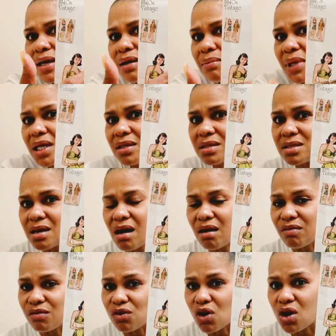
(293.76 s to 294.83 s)
I can make this
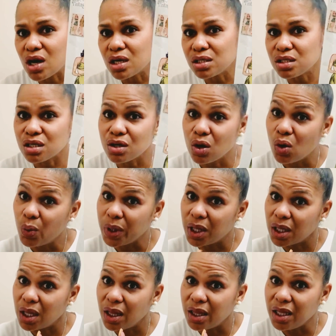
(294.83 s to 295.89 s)
coverall to go
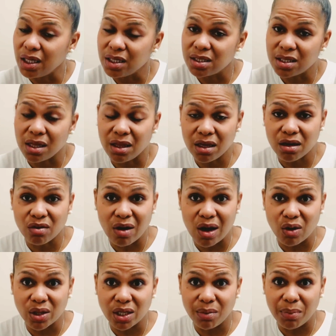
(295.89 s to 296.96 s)
with the Cynthia
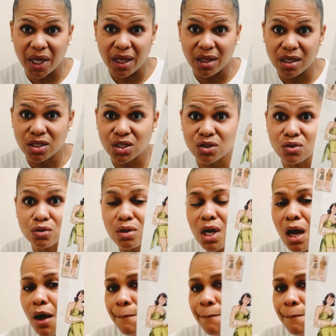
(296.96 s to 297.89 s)
Rowley bathing suit,